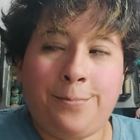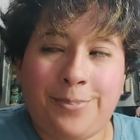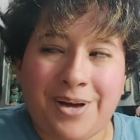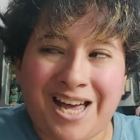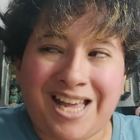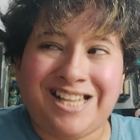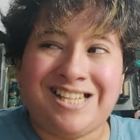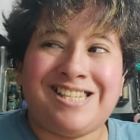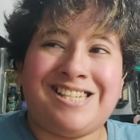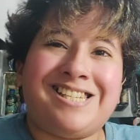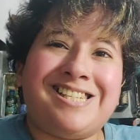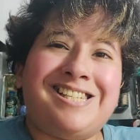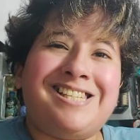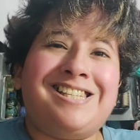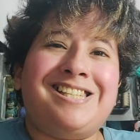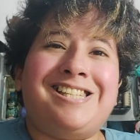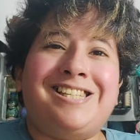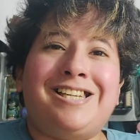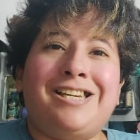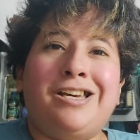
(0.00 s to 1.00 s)
But
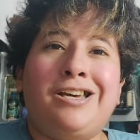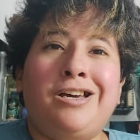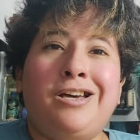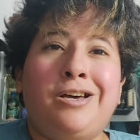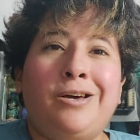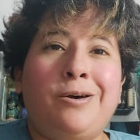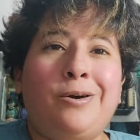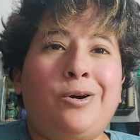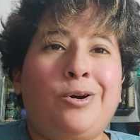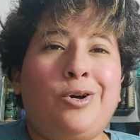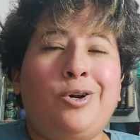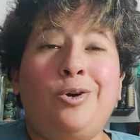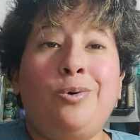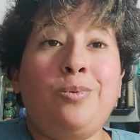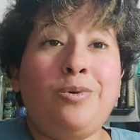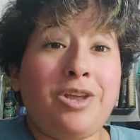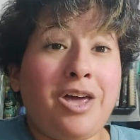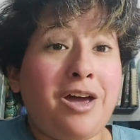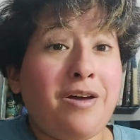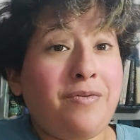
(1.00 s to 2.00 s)
who
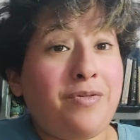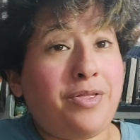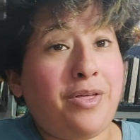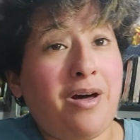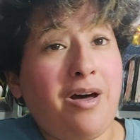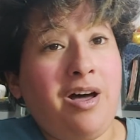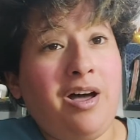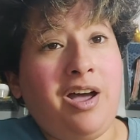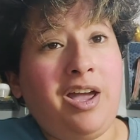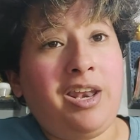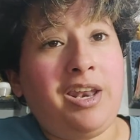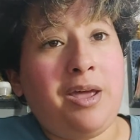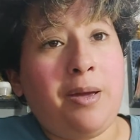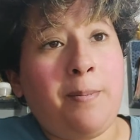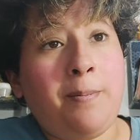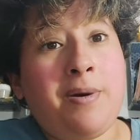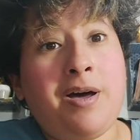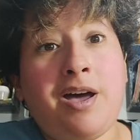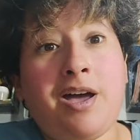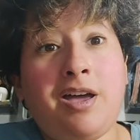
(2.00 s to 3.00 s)
would have thought
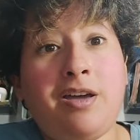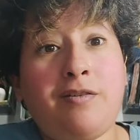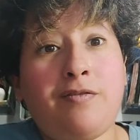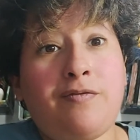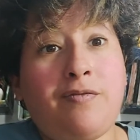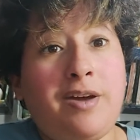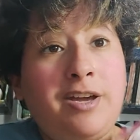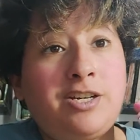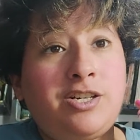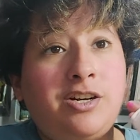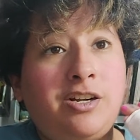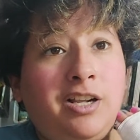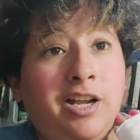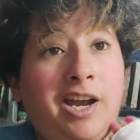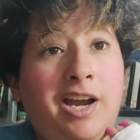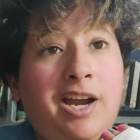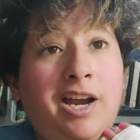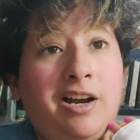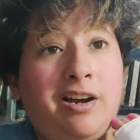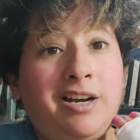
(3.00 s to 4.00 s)
my facial
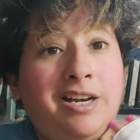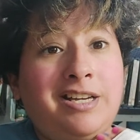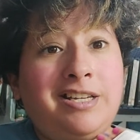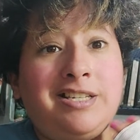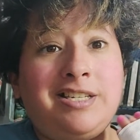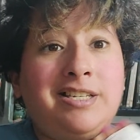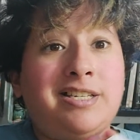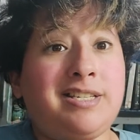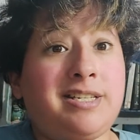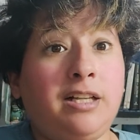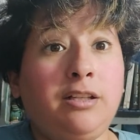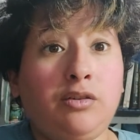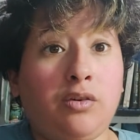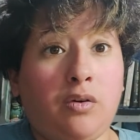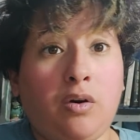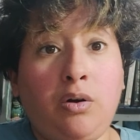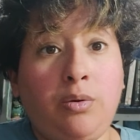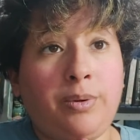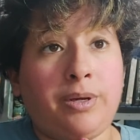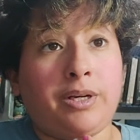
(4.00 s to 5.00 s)
hair is still
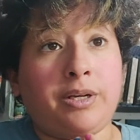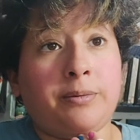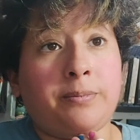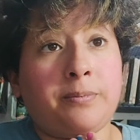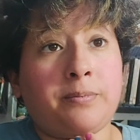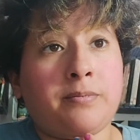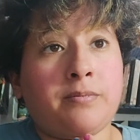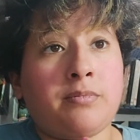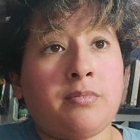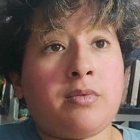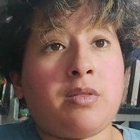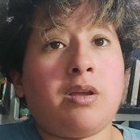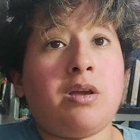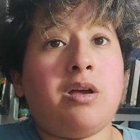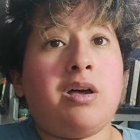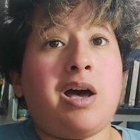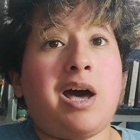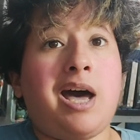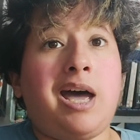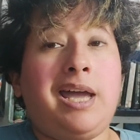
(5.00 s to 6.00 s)
growing?
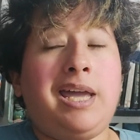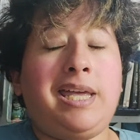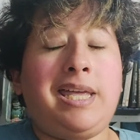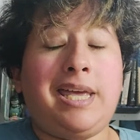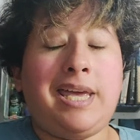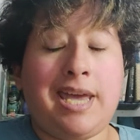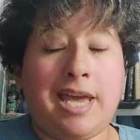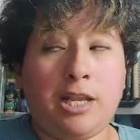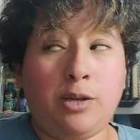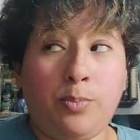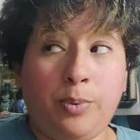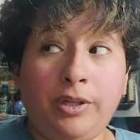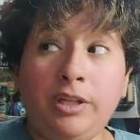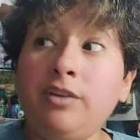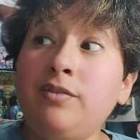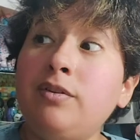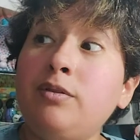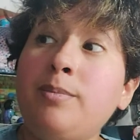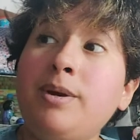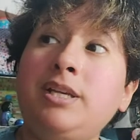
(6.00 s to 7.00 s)
I can't
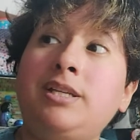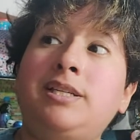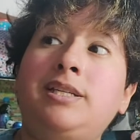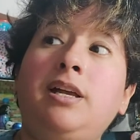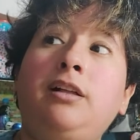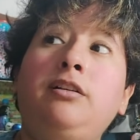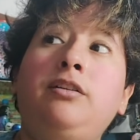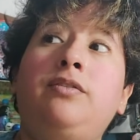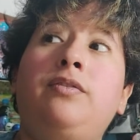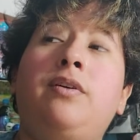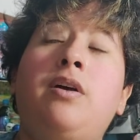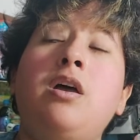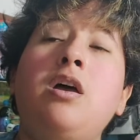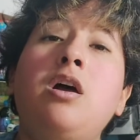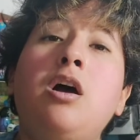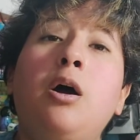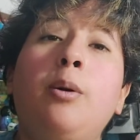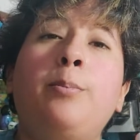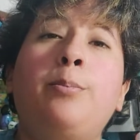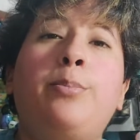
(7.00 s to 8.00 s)
believe it myself,
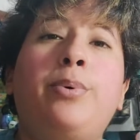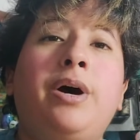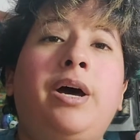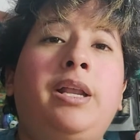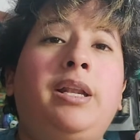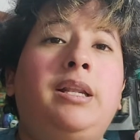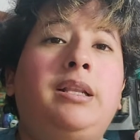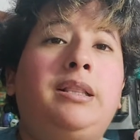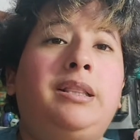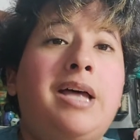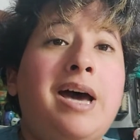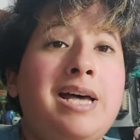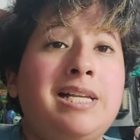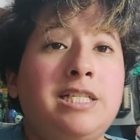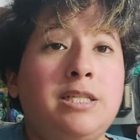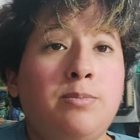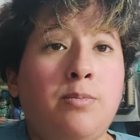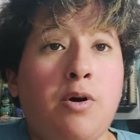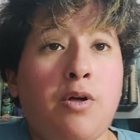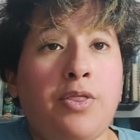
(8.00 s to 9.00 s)
but
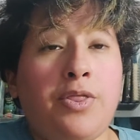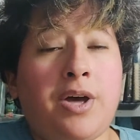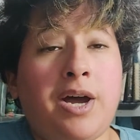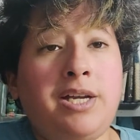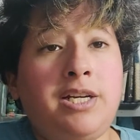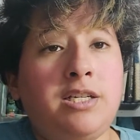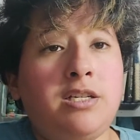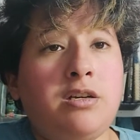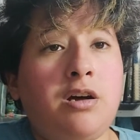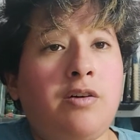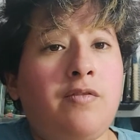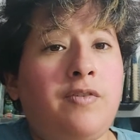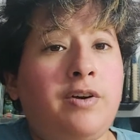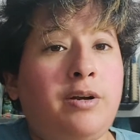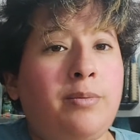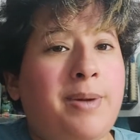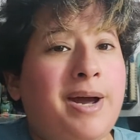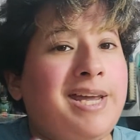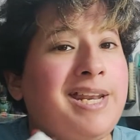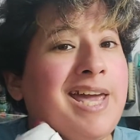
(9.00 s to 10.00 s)
last month I discovered
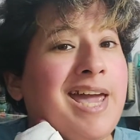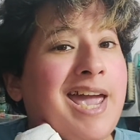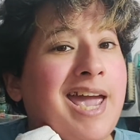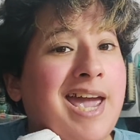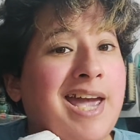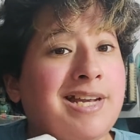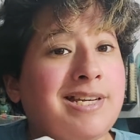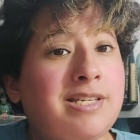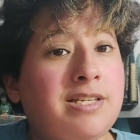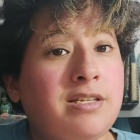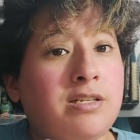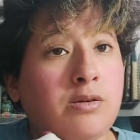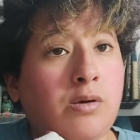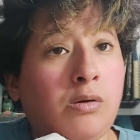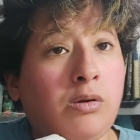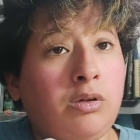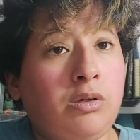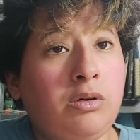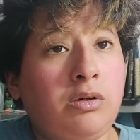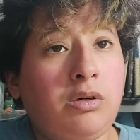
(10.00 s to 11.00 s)
my Han
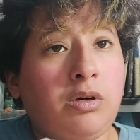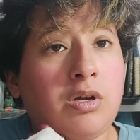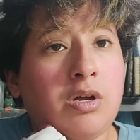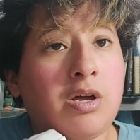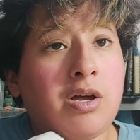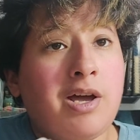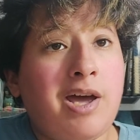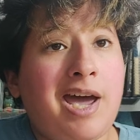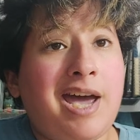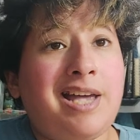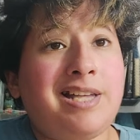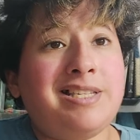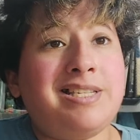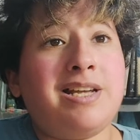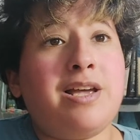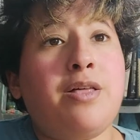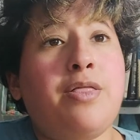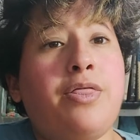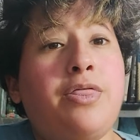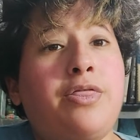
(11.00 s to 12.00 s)
Solo has
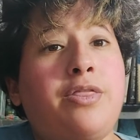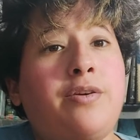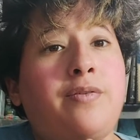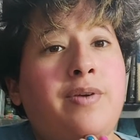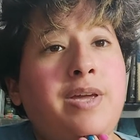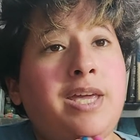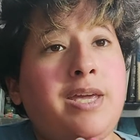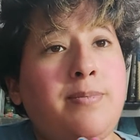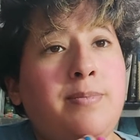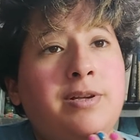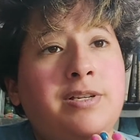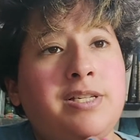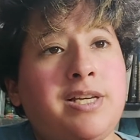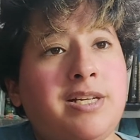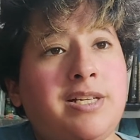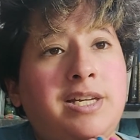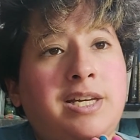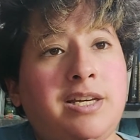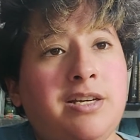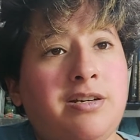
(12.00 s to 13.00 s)
3
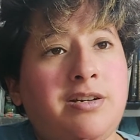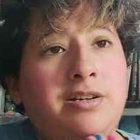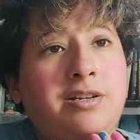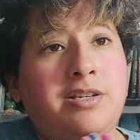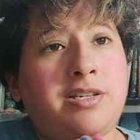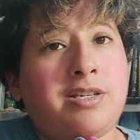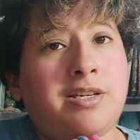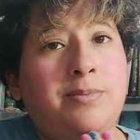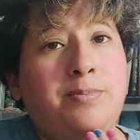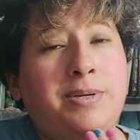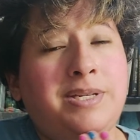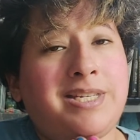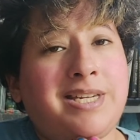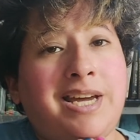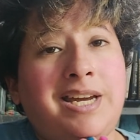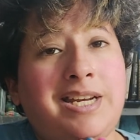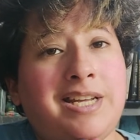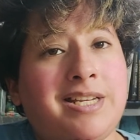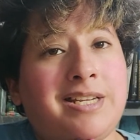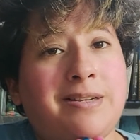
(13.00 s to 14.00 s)
musketeers
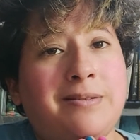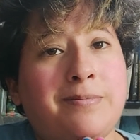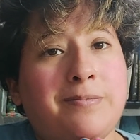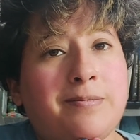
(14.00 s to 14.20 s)
beside it.